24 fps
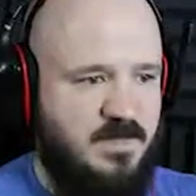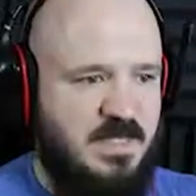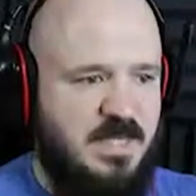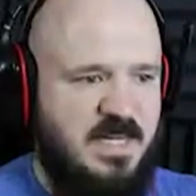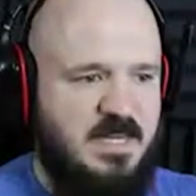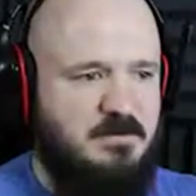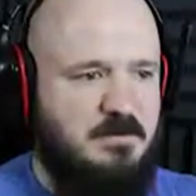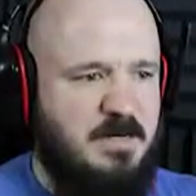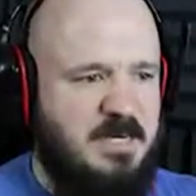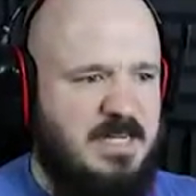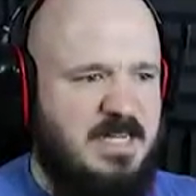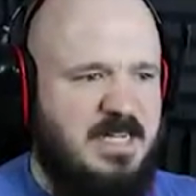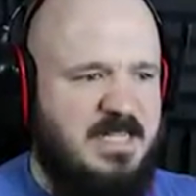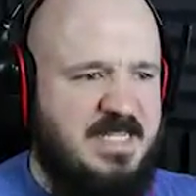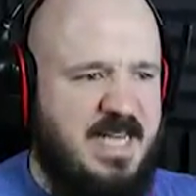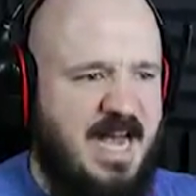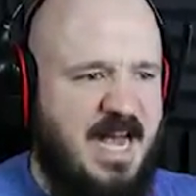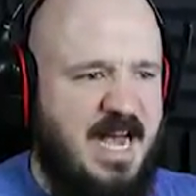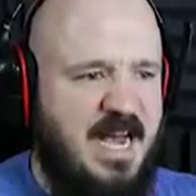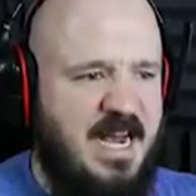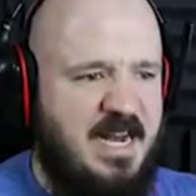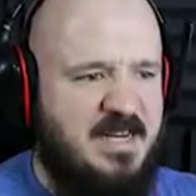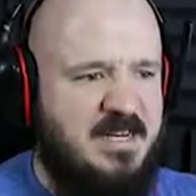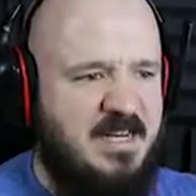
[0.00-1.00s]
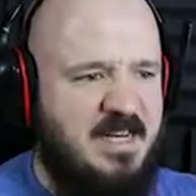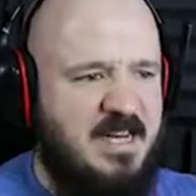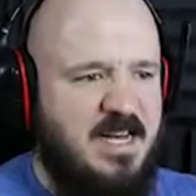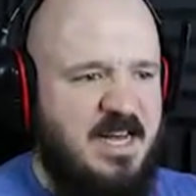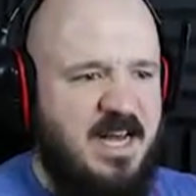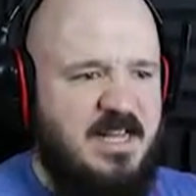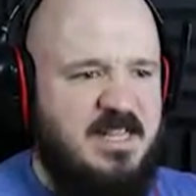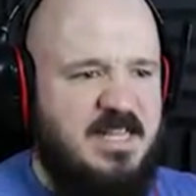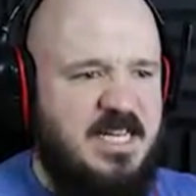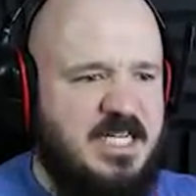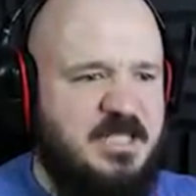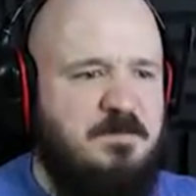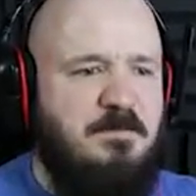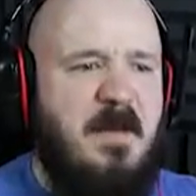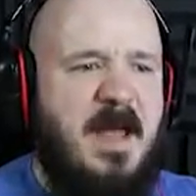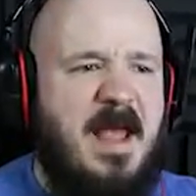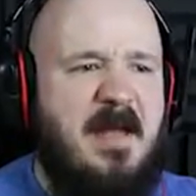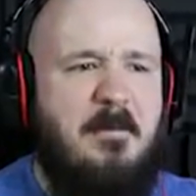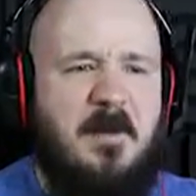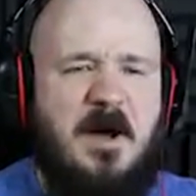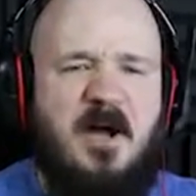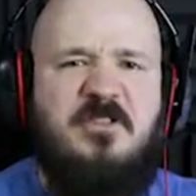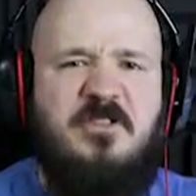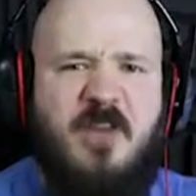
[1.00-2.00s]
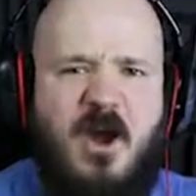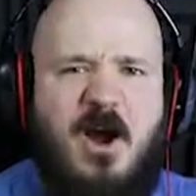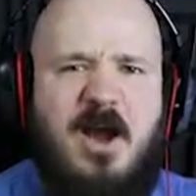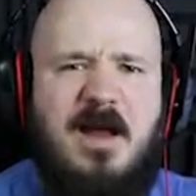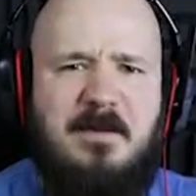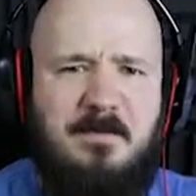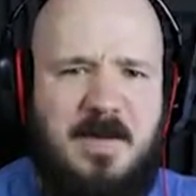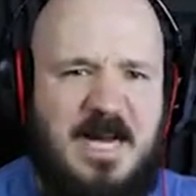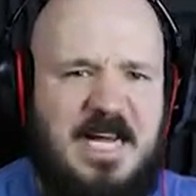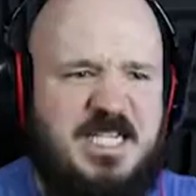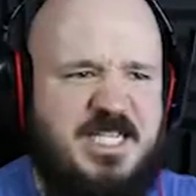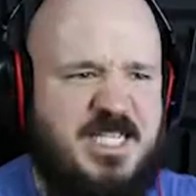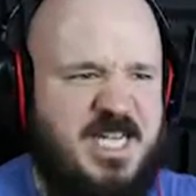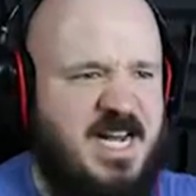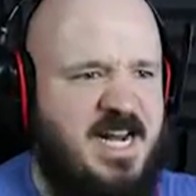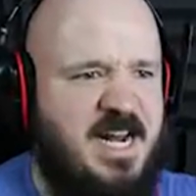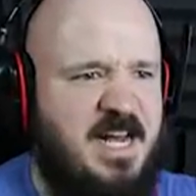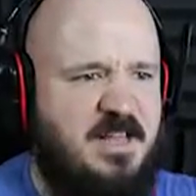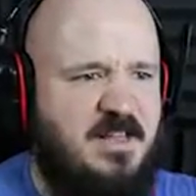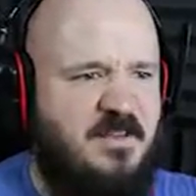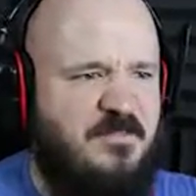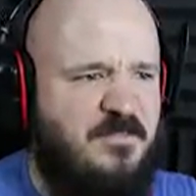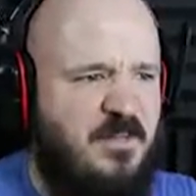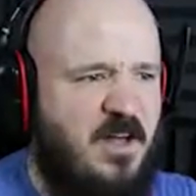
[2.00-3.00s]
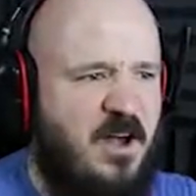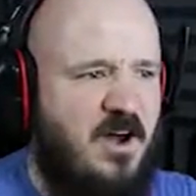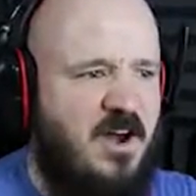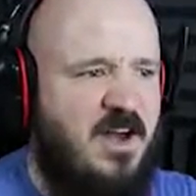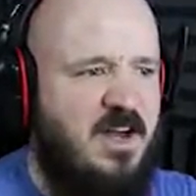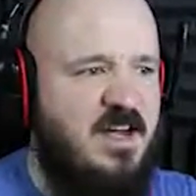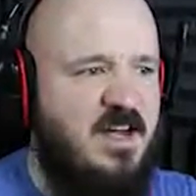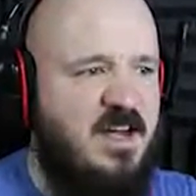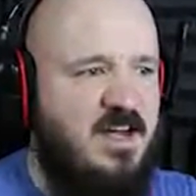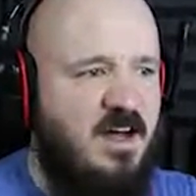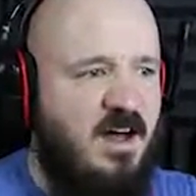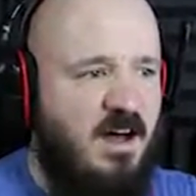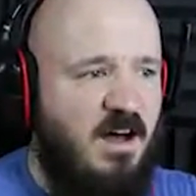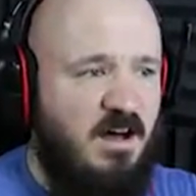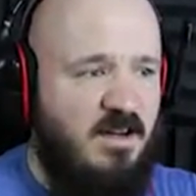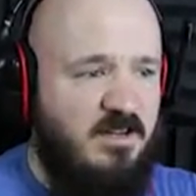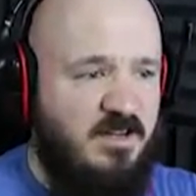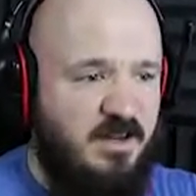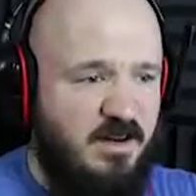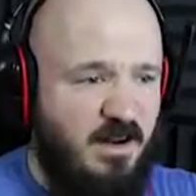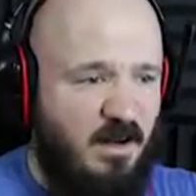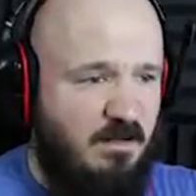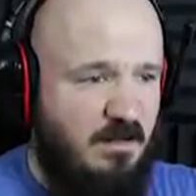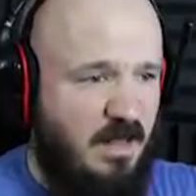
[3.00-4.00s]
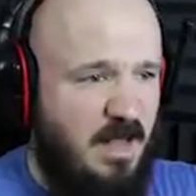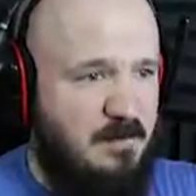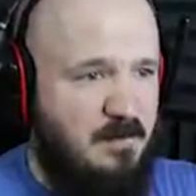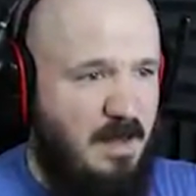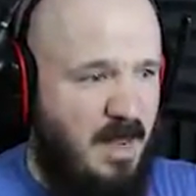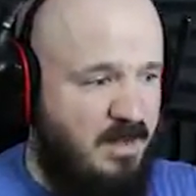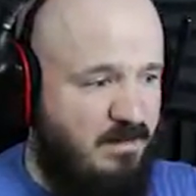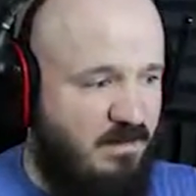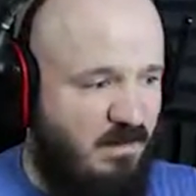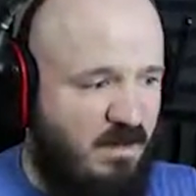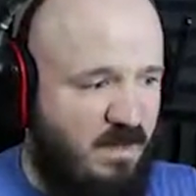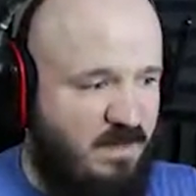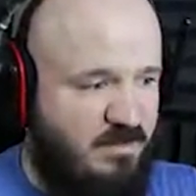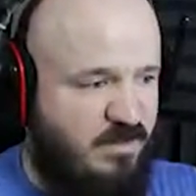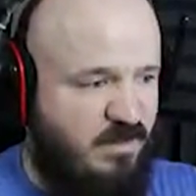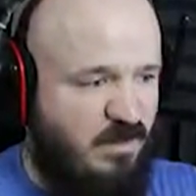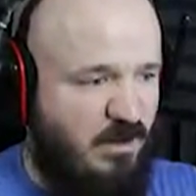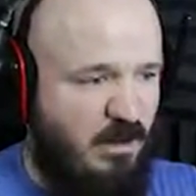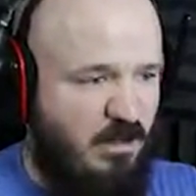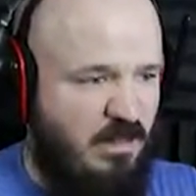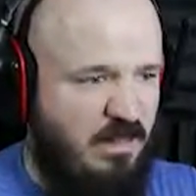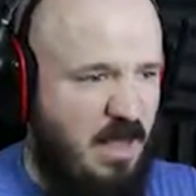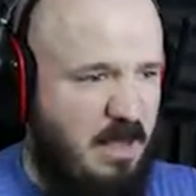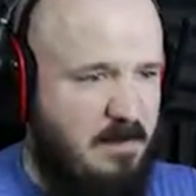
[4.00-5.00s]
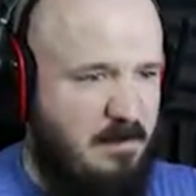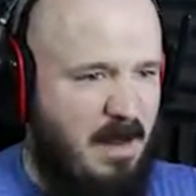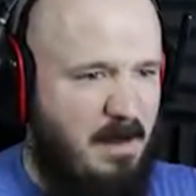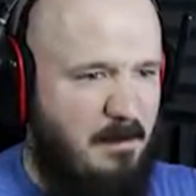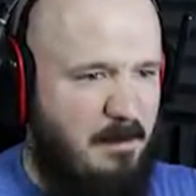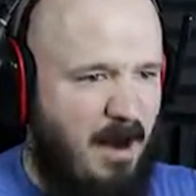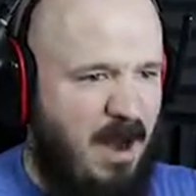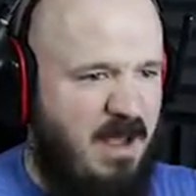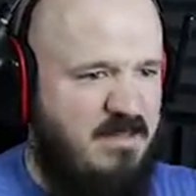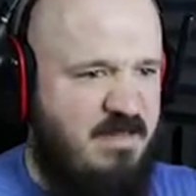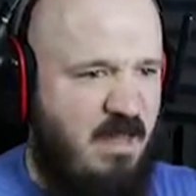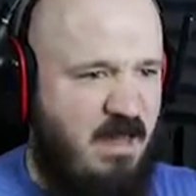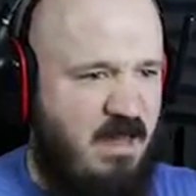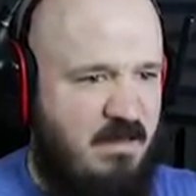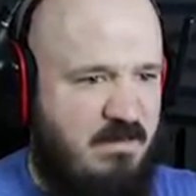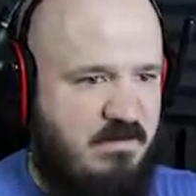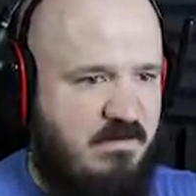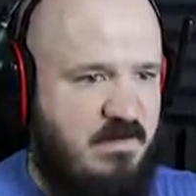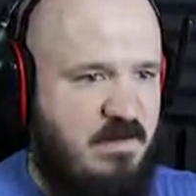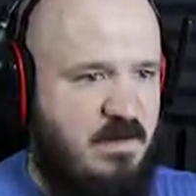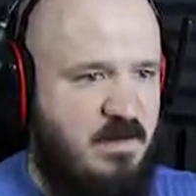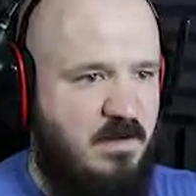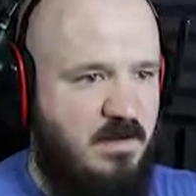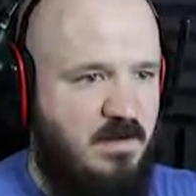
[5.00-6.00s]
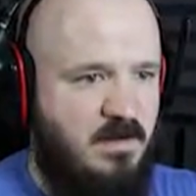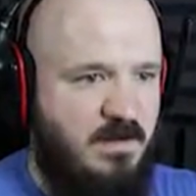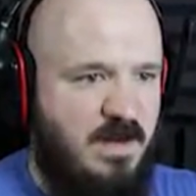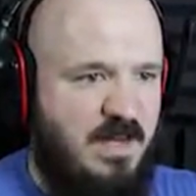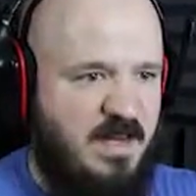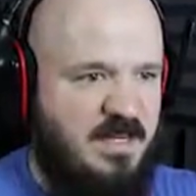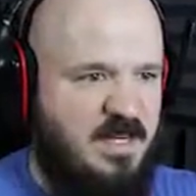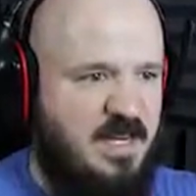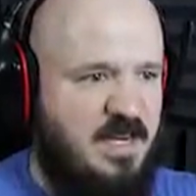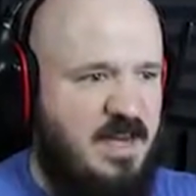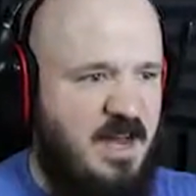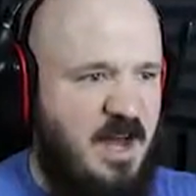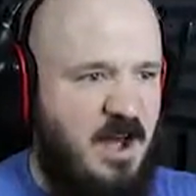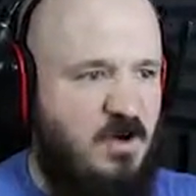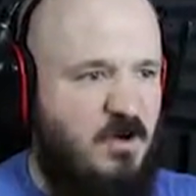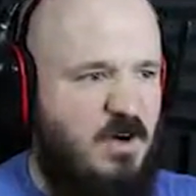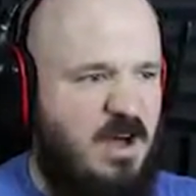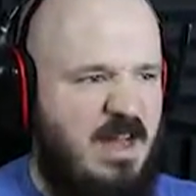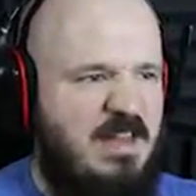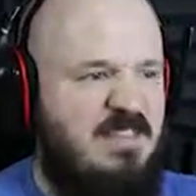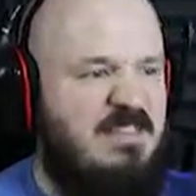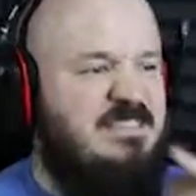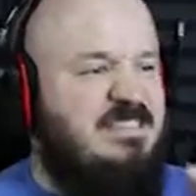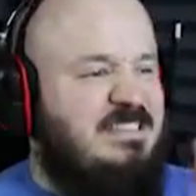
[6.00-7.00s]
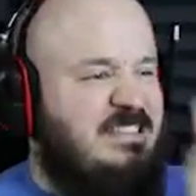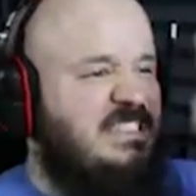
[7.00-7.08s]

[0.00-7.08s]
I'm really tired of these people throwing my shit on the floor. Oh, you don't like my goods. You don't like my prices. Well, you know what?